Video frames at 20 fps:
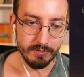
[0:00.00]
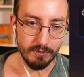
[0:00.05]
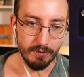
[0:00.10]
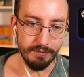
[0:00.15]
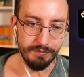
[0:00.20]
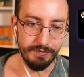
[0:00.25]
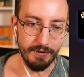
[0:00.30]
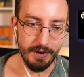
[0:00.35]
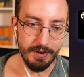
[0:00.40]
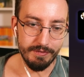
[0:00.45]

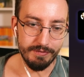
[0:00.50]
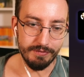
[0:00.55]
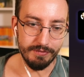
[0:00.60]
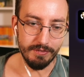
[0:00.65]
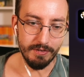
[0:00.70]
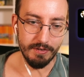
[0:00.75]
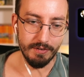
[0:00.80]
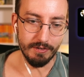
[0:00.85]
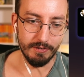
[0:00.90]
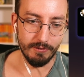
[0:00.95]
Street Fighter five
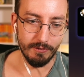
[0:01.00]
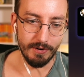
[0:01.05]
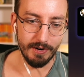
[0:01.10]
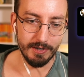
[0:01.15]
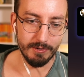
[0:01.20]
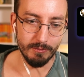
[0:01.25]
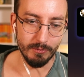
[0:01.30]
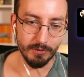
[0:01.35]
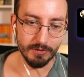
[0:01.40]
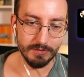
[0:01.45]
uh,
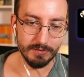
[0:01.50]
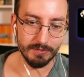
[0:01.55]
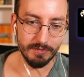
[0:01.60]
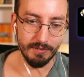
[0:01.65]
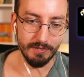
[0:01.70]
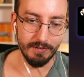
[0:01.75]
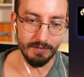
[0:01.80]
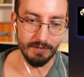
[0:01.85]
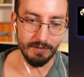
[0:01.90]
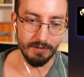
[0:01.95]
grind was
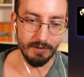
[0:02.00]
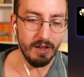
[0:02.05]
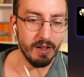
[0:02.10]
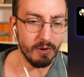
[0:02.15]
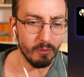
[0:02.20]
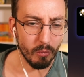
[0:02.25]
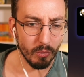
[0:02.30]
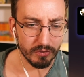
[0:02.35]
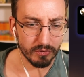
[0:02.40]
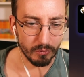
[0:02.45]
uh,
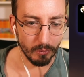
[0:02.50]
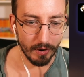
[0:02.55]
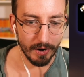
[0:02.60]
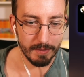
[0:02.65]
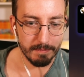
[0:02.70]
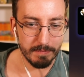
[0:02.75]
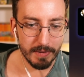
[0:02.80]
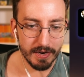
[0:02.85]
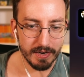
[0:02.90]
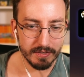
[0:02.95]
uh, was
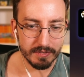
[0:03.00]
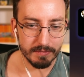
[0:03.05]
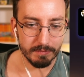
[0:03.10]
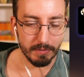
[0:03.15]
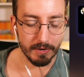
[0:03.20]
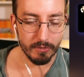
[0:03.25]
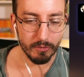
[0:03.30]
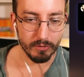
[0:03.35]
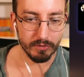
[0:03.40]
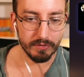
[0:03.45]
grind-based. A
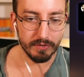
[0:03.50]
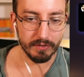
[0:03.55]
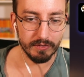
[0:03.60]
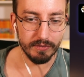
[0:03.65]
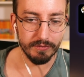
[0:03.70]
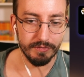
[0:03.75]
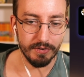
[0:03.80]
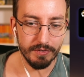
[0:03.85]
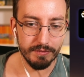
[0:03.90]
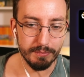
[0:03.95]
player with
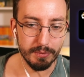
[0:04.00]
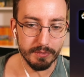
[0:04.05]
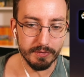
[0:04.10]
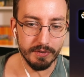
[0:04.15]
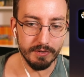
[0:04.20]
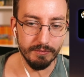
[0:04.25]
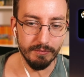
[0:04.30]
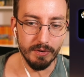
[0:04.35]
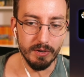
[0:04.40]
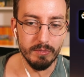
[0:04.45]
sixty-five
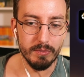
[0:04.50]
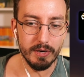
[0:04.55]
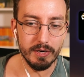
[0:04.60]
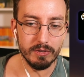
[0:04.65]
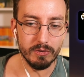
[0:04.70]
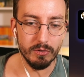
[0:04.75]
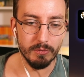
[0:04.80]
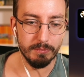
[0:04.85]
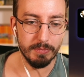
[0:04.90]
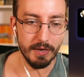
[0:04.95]
percent win
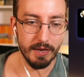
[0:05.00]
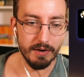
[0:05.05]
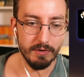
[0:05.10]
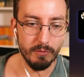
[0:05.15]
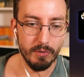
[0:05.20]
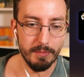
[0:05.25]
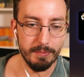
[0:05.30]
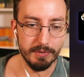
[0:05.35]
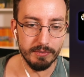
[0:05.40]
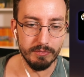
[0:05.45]
rate could be
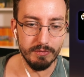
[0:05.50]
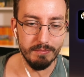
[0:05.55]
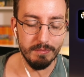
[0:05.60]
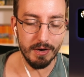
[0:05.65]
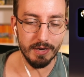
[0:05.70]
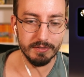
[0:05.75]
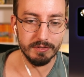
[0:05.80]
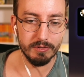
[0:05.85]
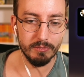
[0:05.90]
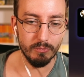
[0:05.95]
anywhere between
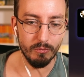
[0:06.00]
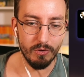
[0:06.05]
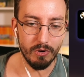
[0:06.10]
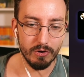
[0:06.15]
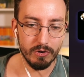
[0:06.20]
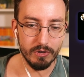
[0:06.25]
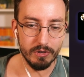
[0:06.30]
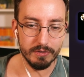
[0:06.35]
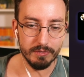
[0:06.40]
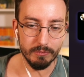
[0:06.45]
Master and
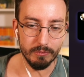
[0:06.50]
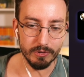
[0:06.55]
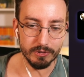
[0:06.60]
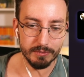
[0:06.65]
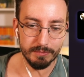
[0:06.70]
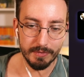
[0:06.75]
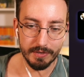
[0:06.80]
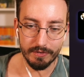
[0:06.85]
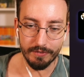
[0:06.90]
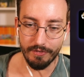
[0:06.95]
Warlord. It
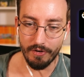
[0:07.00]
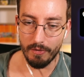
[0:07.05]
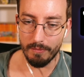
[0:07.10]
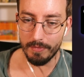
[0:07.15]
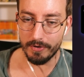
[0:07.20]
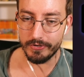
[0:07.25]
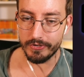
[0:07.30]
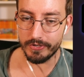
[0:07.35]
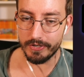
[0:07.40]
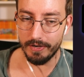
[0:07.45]
was a matter of how
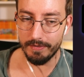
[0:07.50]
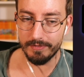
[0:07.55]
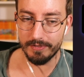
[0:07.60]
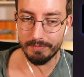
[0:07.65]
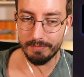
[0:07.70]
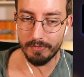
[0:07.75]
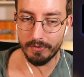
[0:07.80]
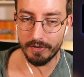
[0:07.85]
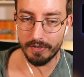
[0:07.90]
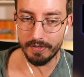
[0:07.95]
much time they
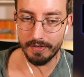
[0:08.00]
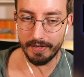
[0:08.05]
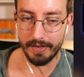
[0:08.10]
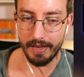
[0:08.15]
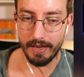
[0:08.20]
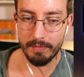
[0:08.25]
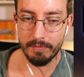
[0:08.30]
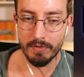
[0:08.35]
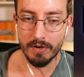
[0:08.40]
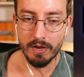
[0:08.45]
put in the
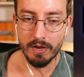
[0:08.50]
game.